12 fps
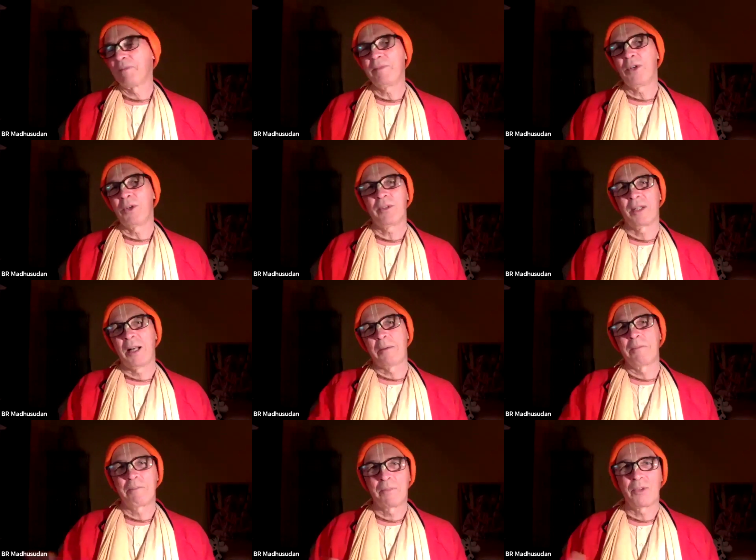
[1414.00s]
you know, and
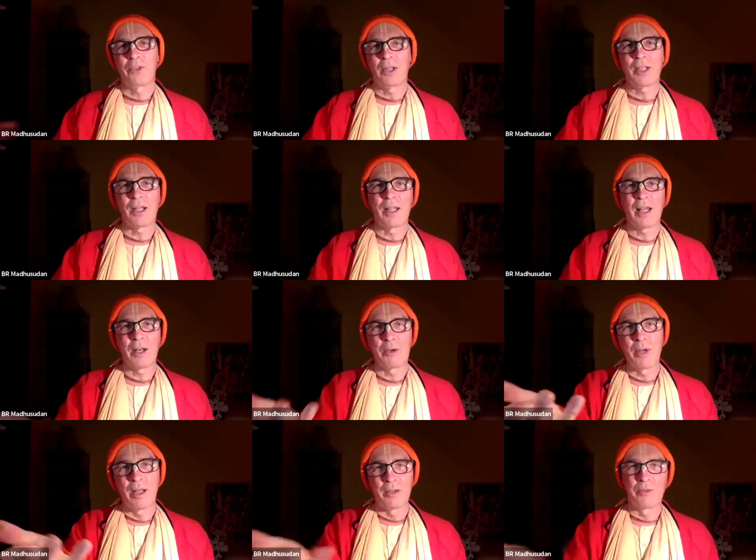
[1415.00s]
I'm sitting there
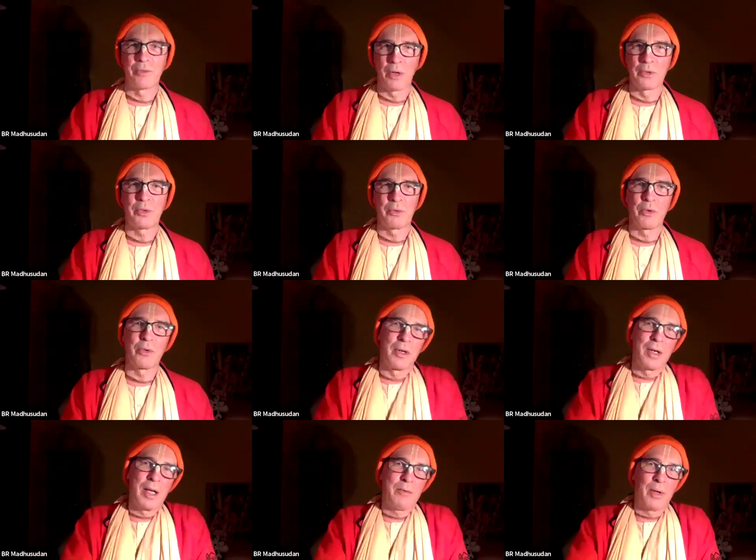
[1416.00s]
in front of
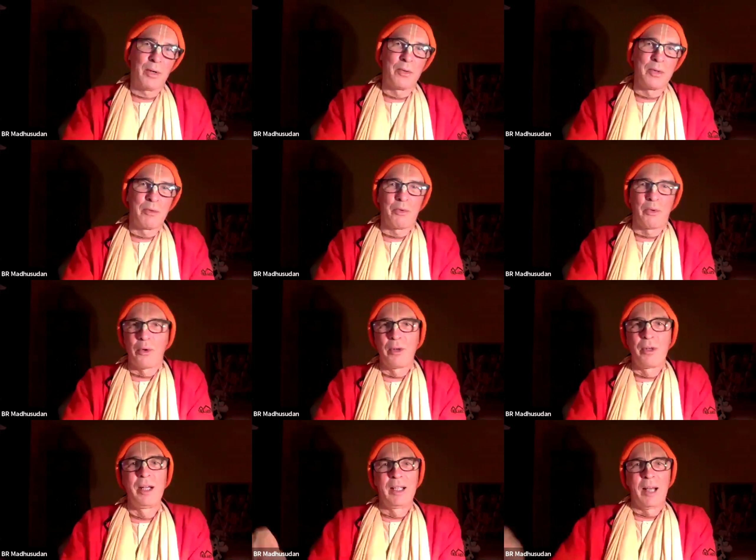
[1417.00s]
Gurudev, we're on the
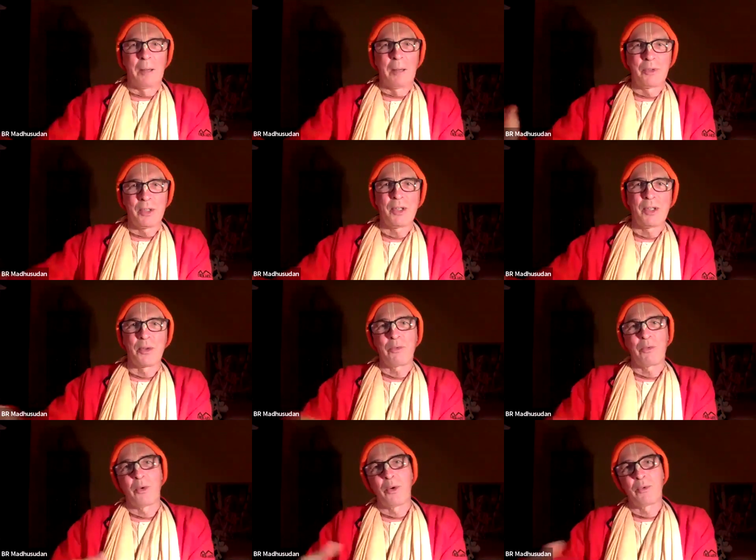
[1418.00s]
floor, I'm sitting on
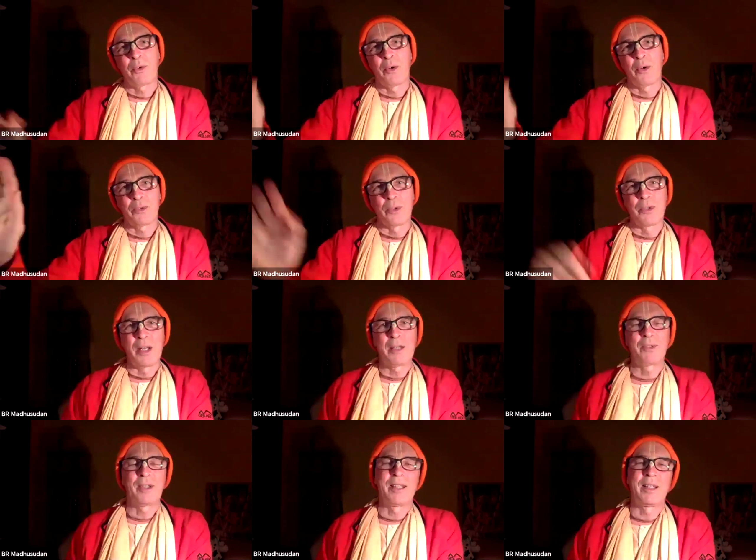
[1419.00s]
the floor, of course,
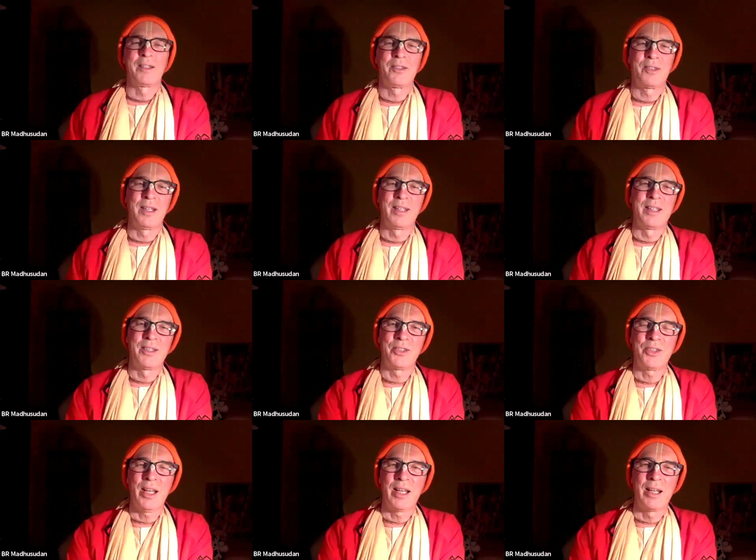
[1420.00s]
Gurudev's in
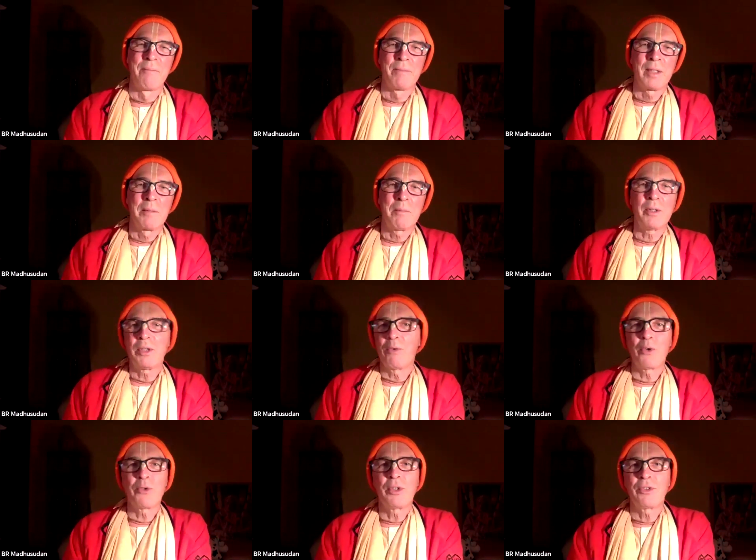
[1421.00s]
his chair, but
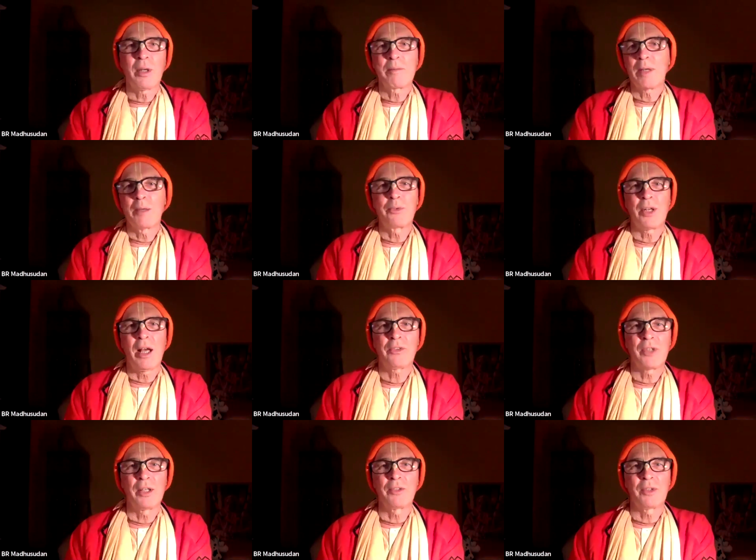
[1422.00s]
devotees sometimes are
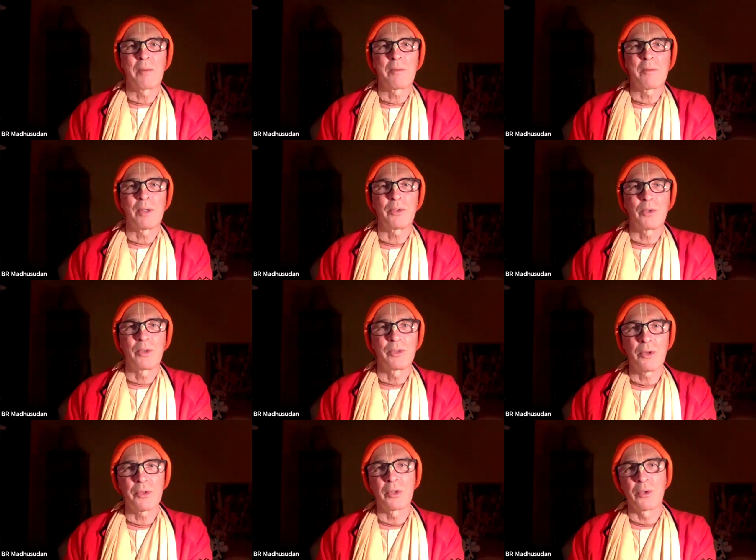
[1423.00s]
asking something, so it's
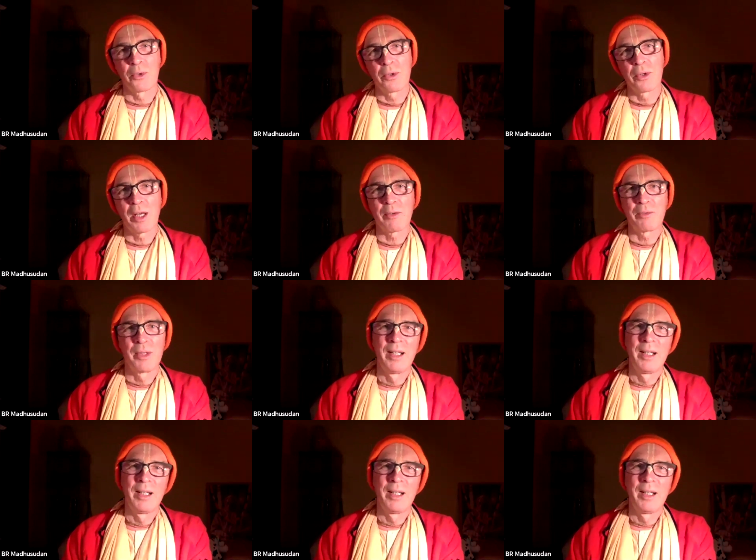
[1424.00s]
not that Gurudev